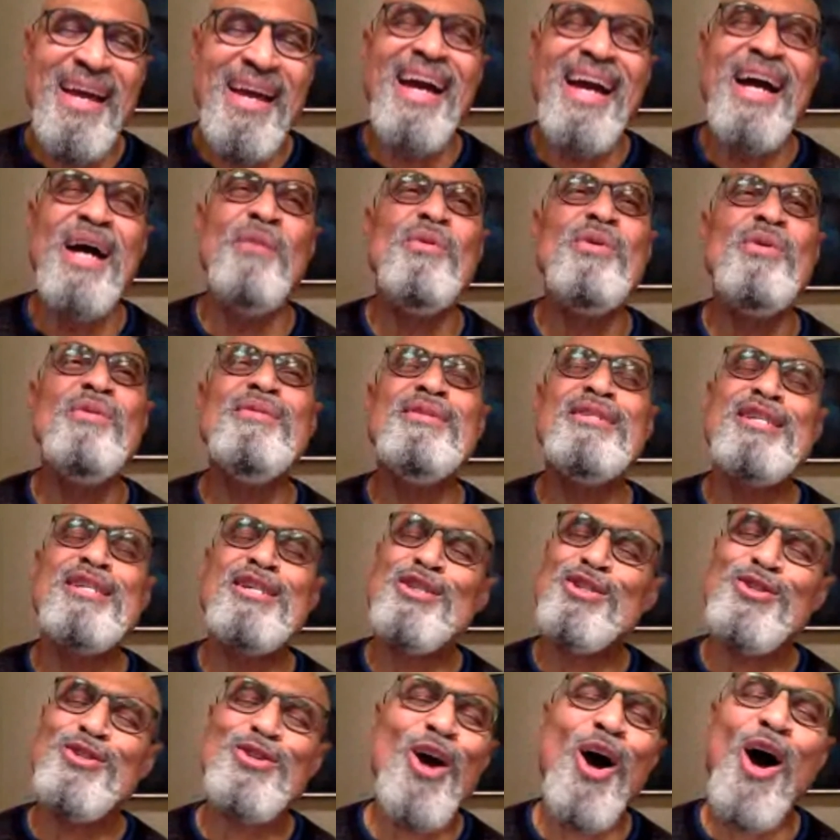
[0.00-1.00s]
And we were
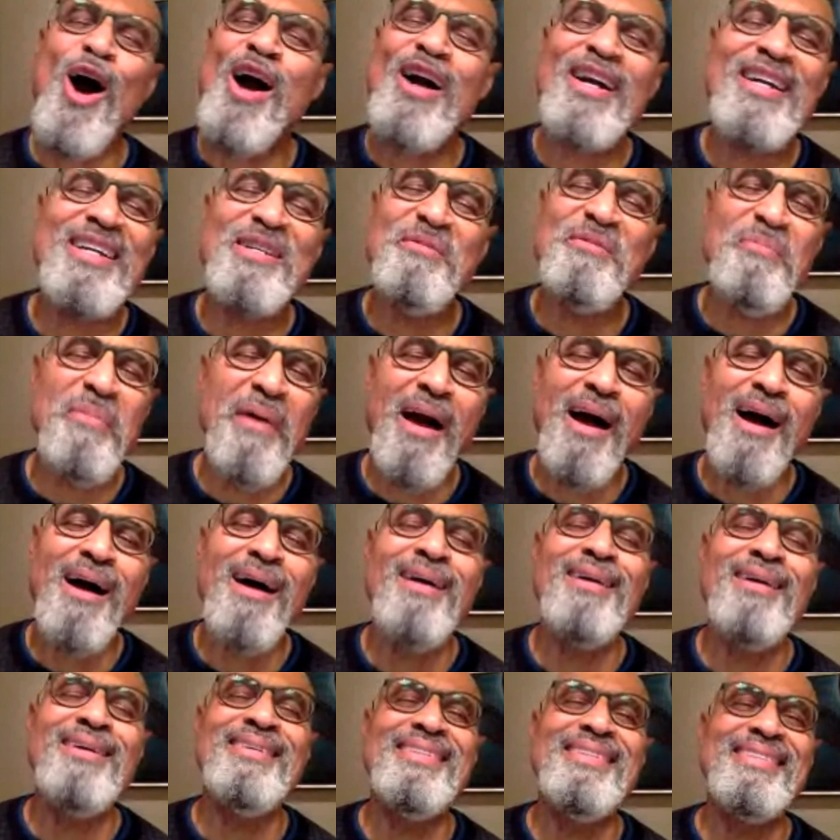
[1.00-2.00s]
just talking
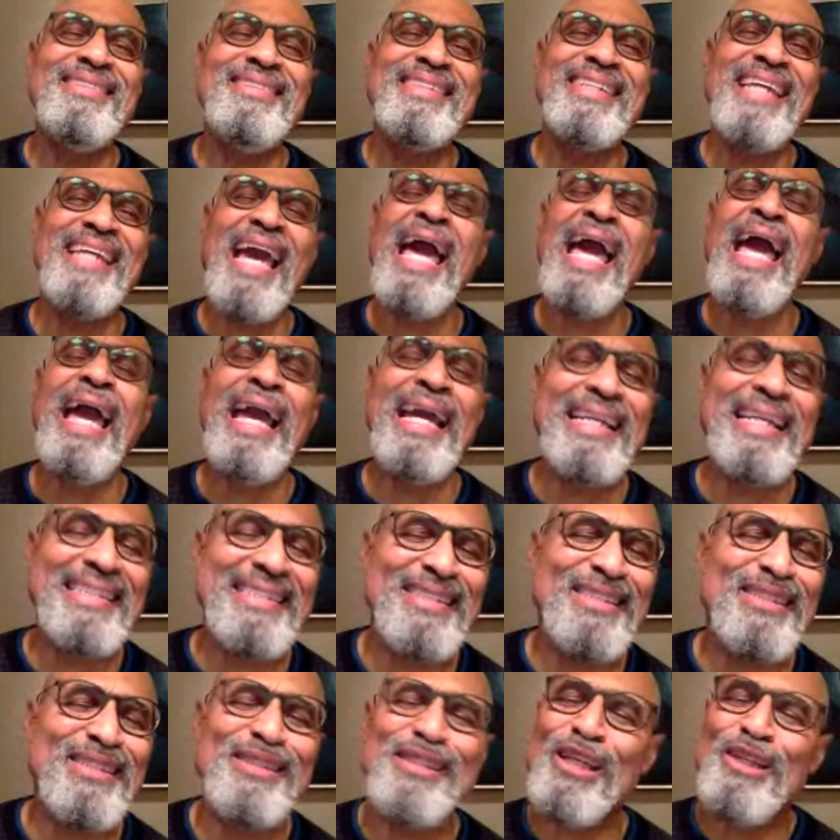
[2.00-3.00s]
about
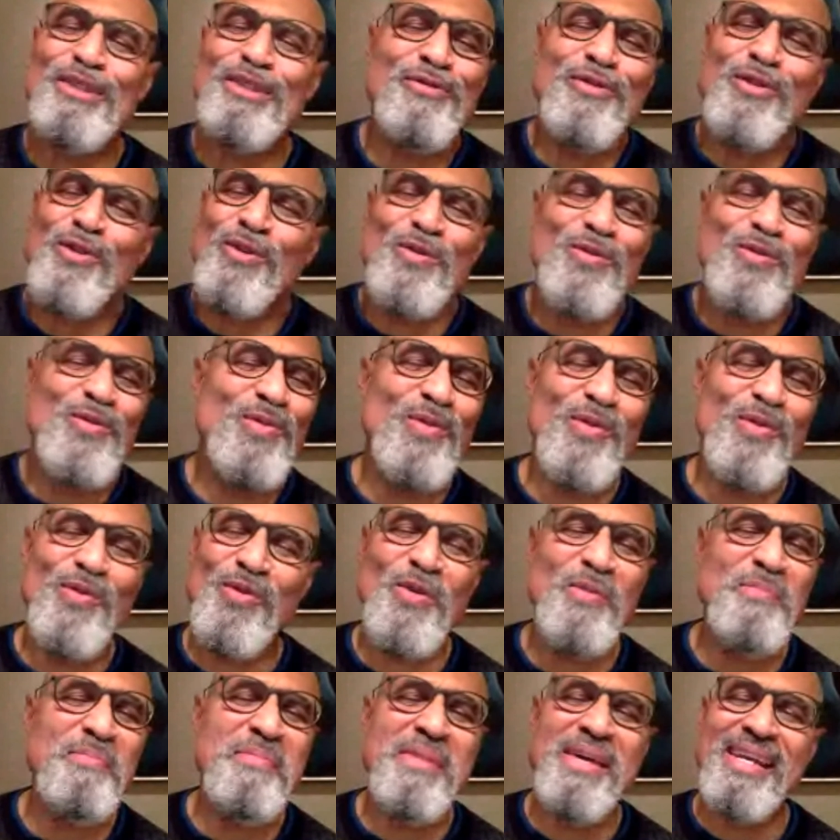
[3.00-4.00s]
gangs, just for a
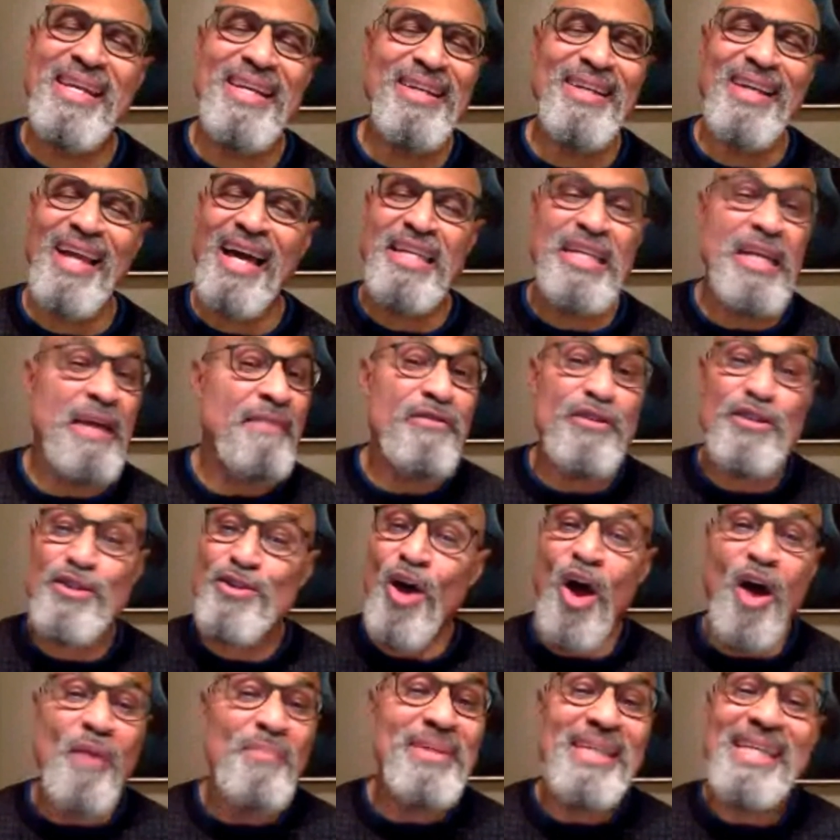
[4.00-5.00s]
minute. I never
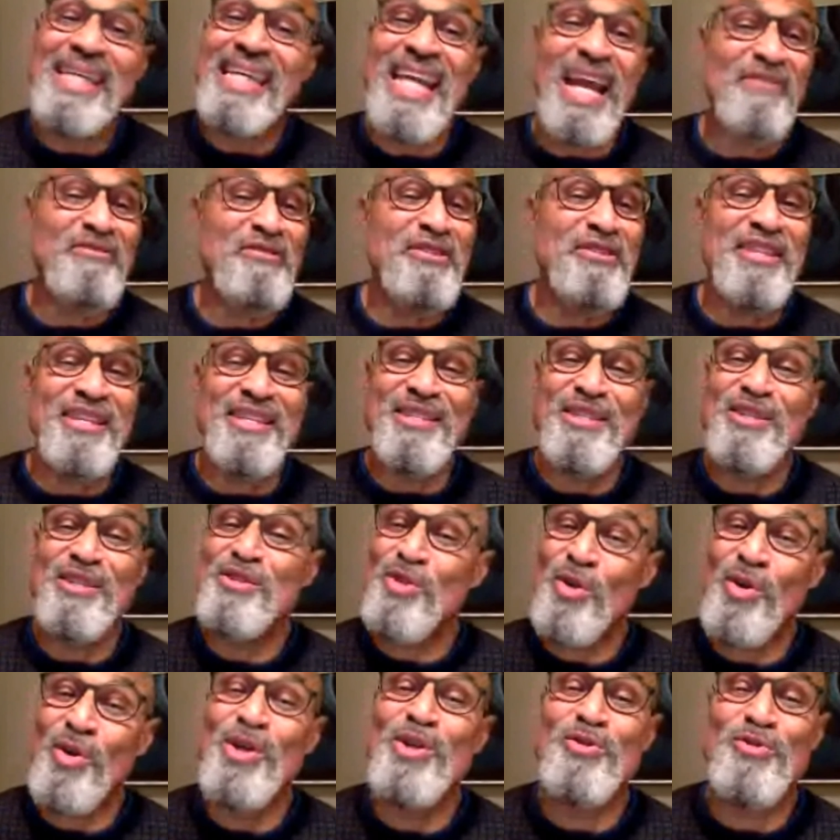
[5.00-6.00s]
saw him again after this. It's
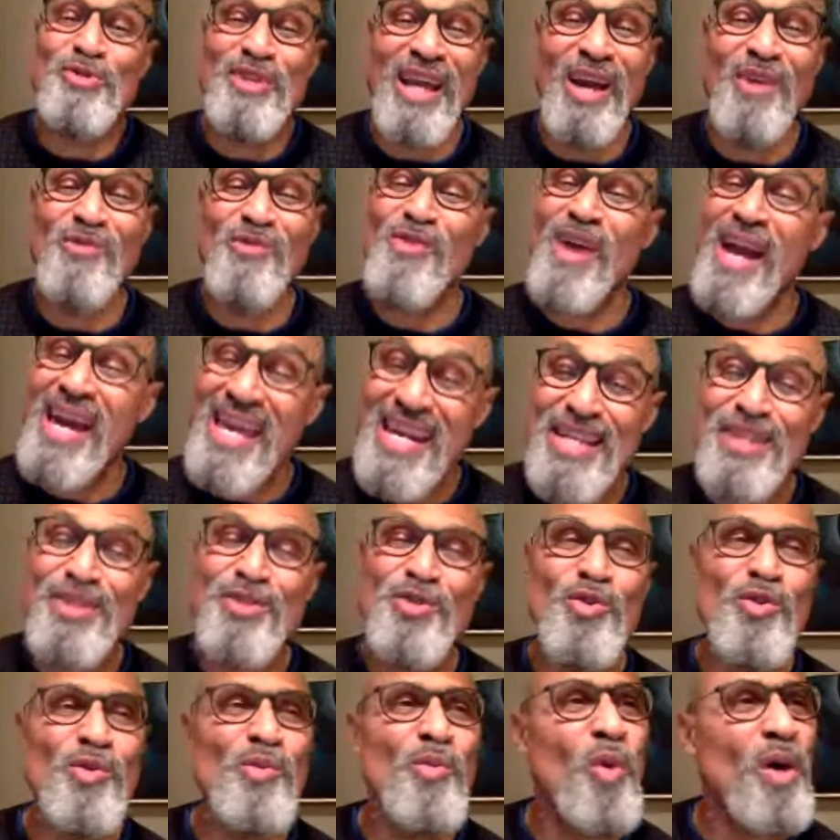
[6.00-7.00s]
so interesting. I ran
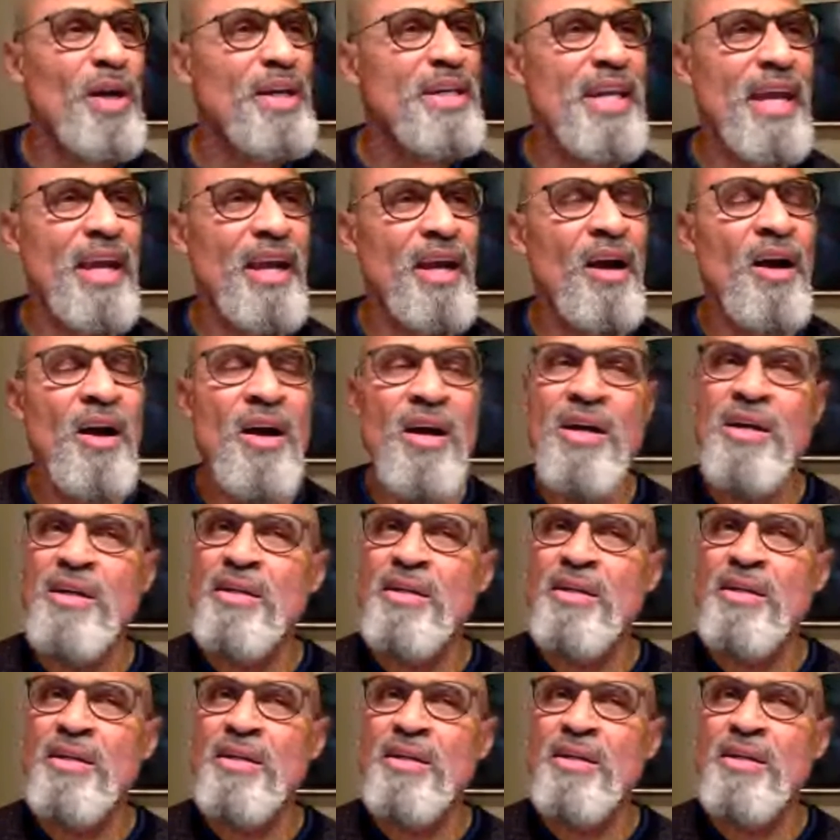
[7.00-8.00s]
into him one day
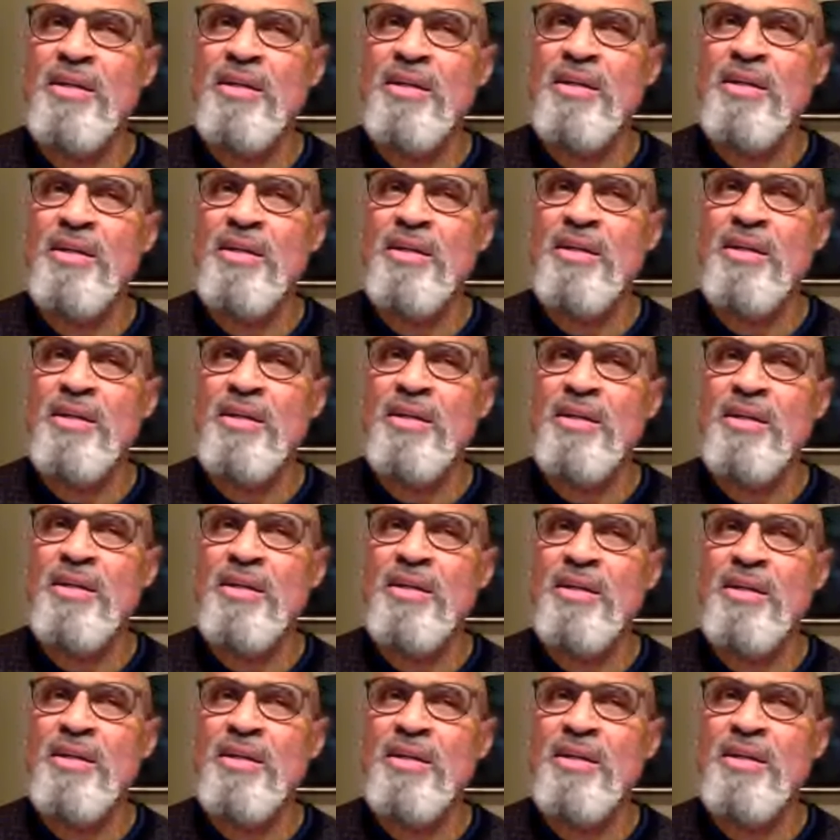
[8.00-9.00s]
downtown,
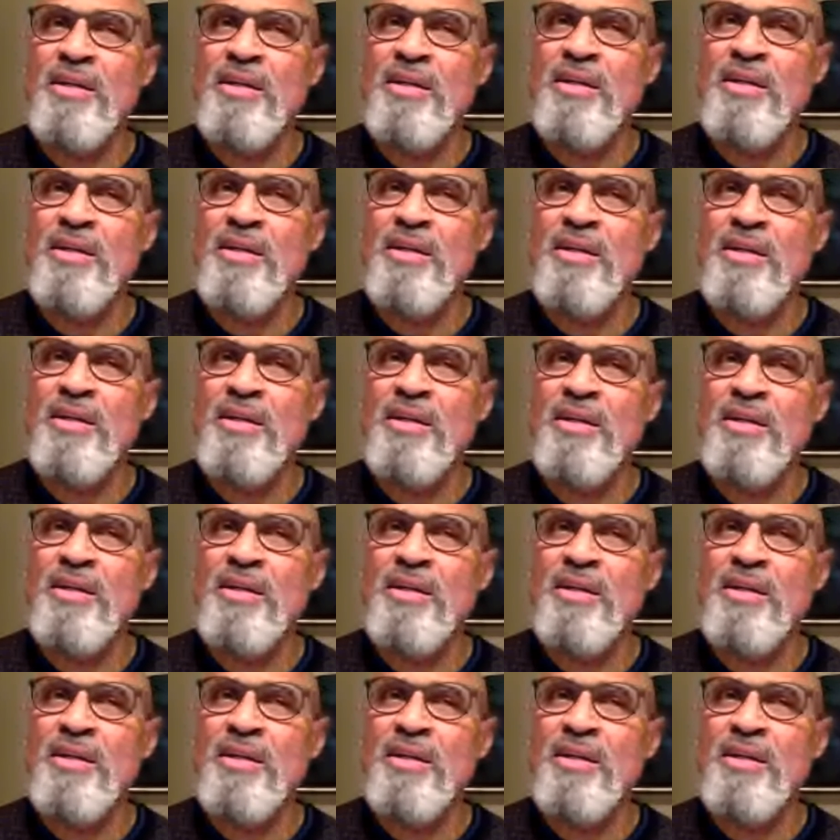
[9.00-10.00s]
out of
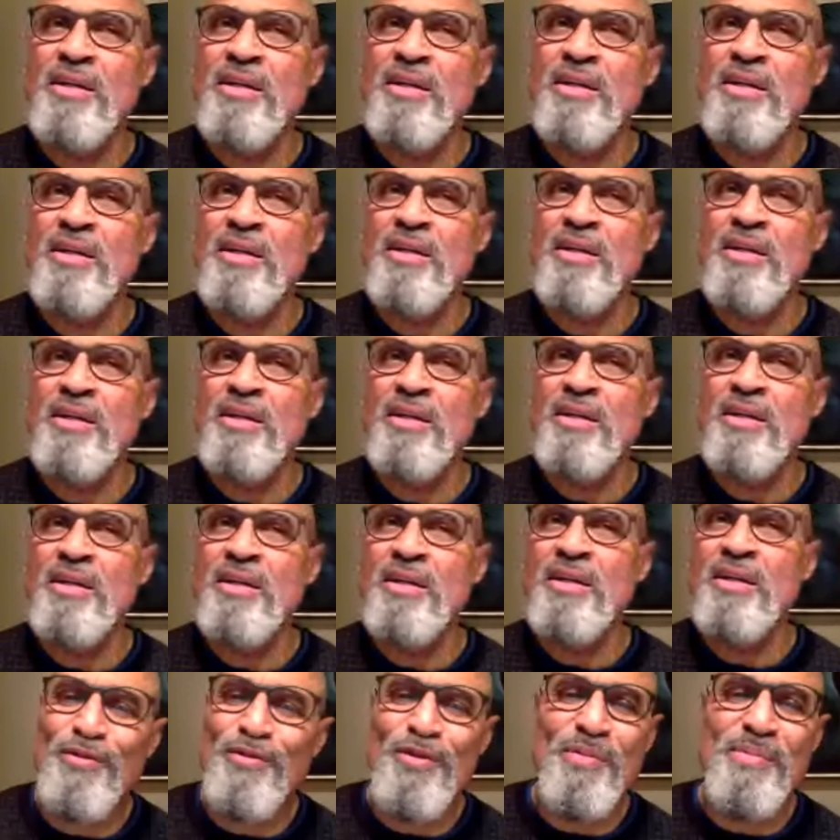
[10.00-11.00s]
nowhere. And we just
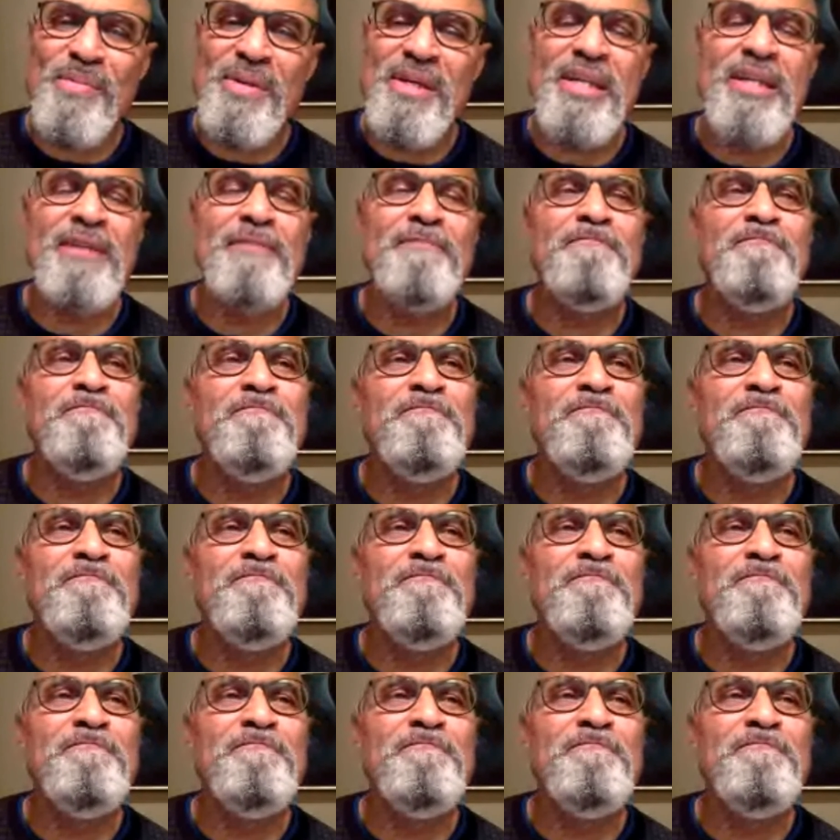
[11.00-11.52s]
talked for a minute.